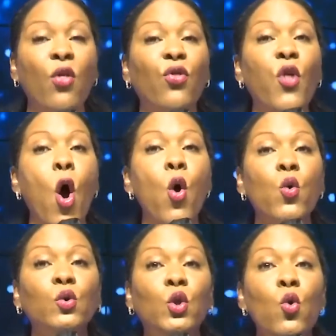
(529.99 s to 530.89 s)

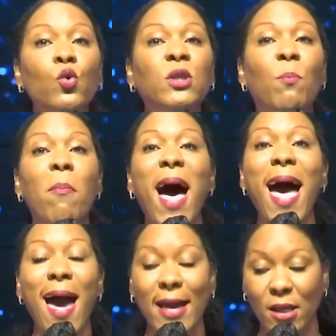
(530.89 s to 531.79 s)
those whose
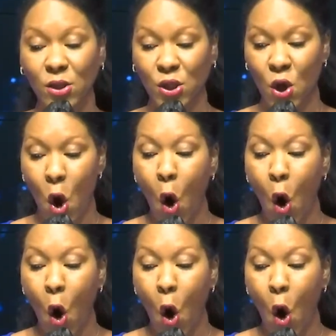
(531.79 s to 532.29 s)
minds